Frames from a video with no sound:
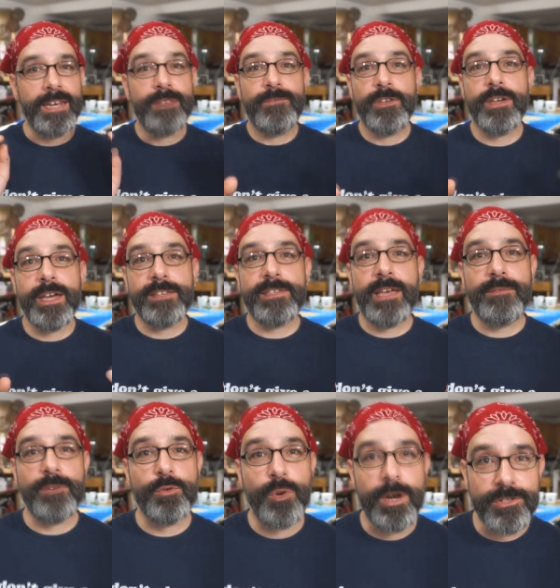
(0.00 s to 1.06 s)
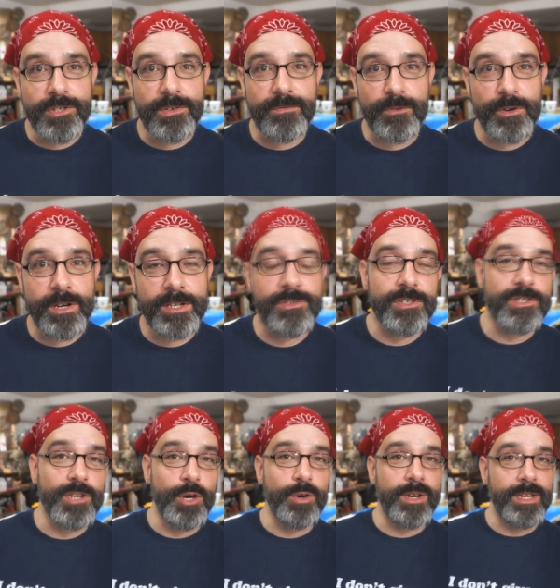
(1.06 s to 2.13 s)
and if you guys have a question for us, just
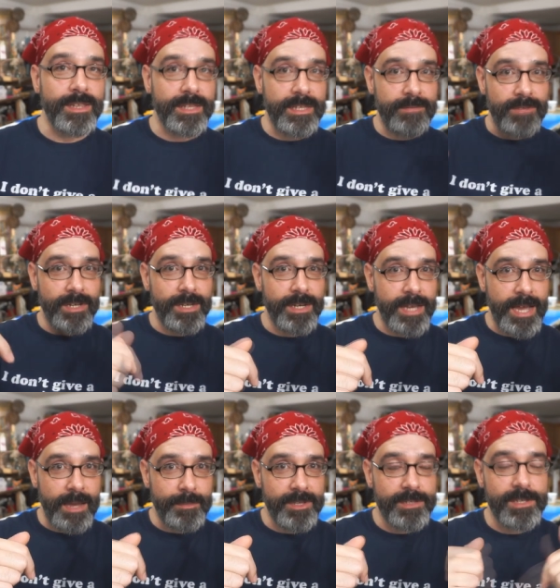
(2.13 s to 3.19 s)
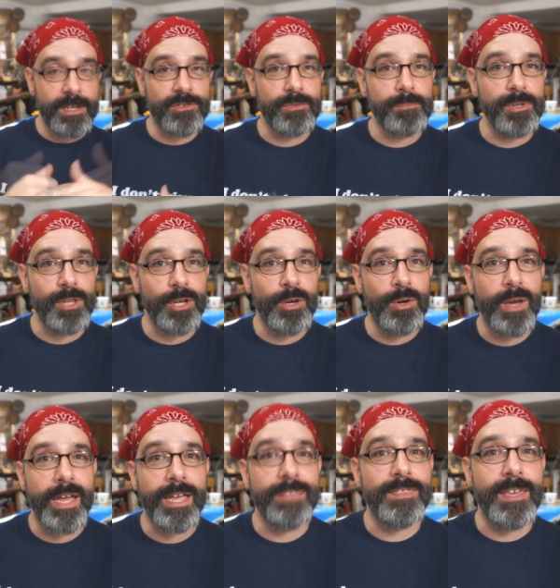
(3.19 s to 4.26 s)
go ahead and leave it in the comment section below.
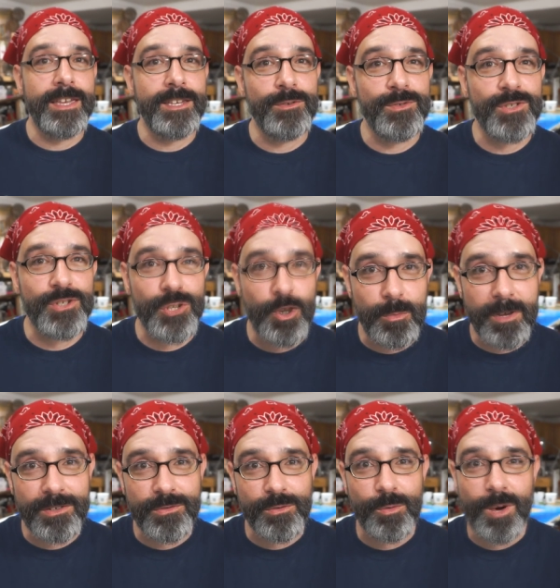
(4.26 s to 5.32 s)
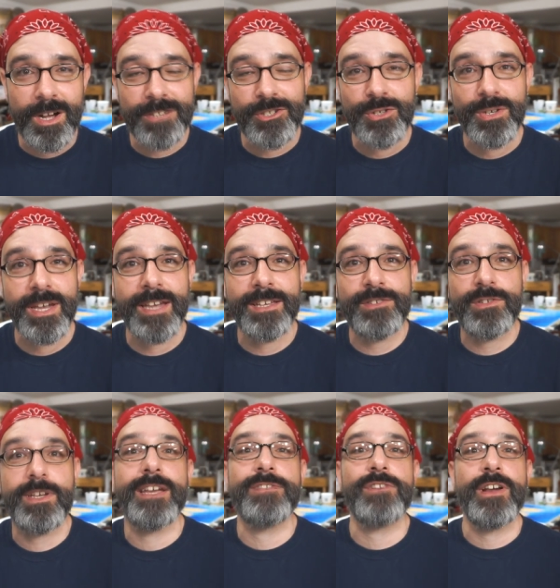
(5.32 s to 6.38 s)
And thank you so much for watching, you guys. You
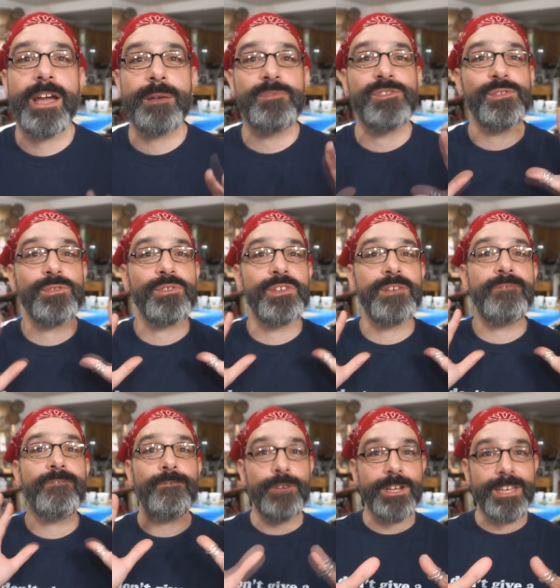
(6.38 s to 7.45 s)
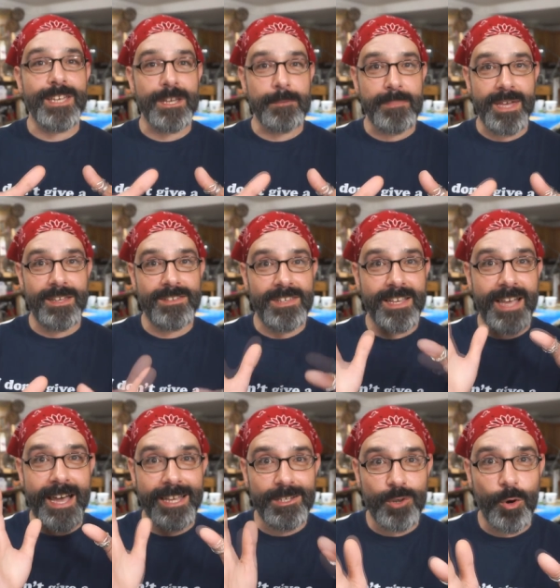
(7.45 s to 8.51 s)
guys are absolutely freaking amazing.
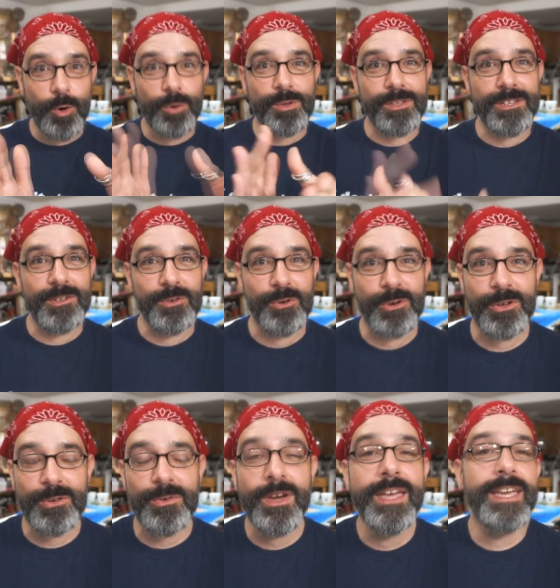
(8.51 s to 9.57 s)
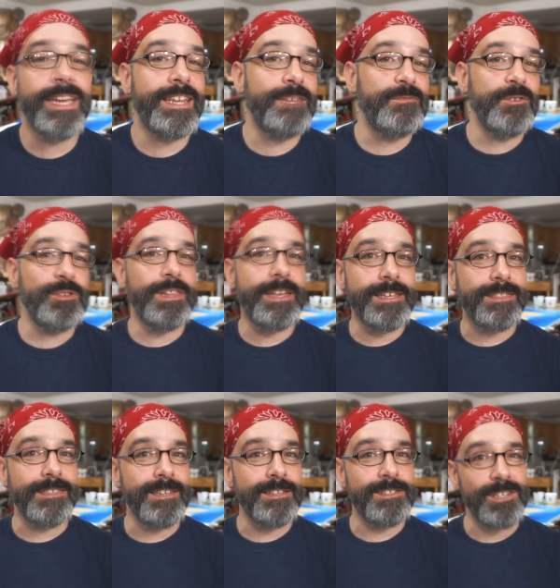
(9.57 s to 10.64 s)
I totally adore you. And if you like
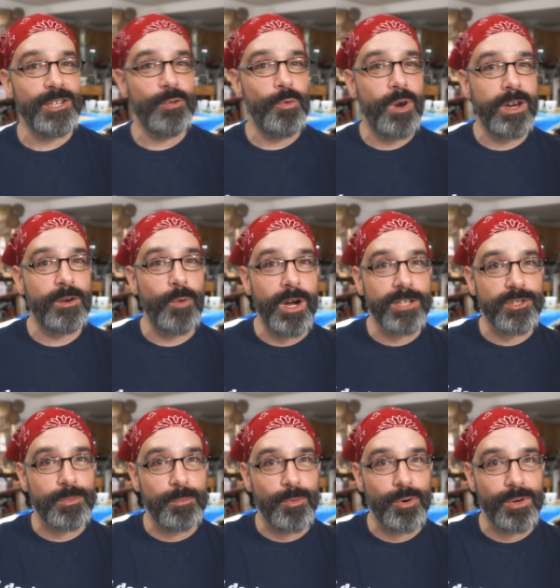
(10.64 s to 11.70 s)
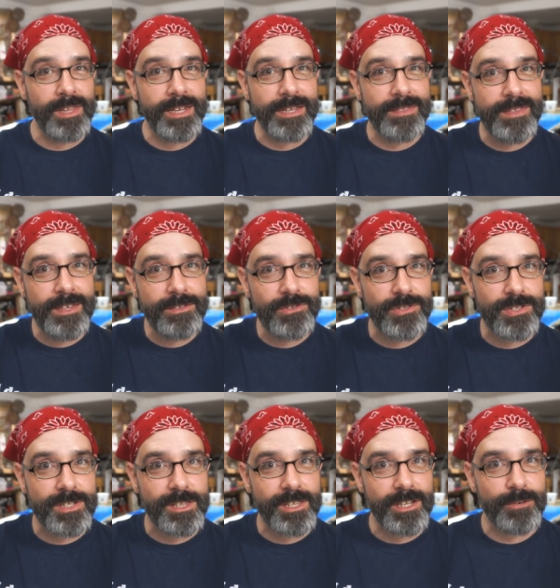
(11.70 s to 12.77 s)
this and you want to watch more like this,
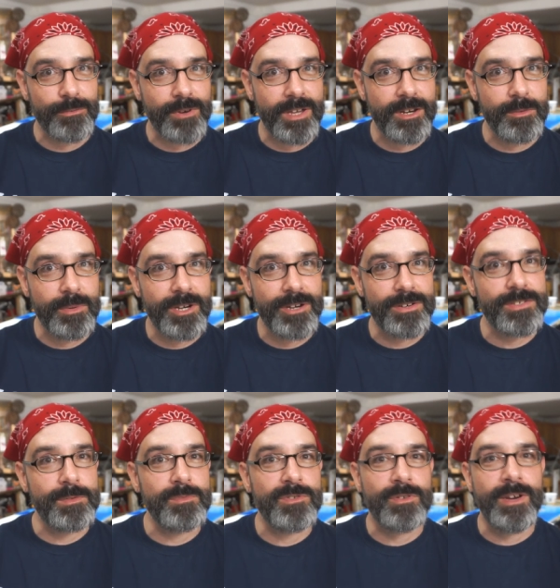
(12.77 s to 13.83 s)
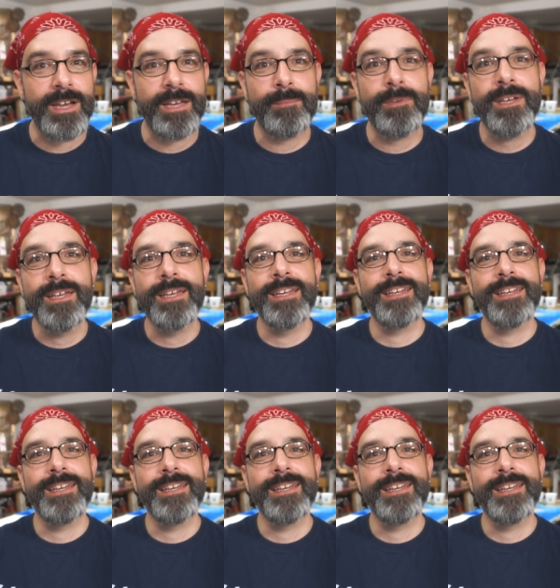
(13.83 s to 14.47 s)
just click right over here to subscribe.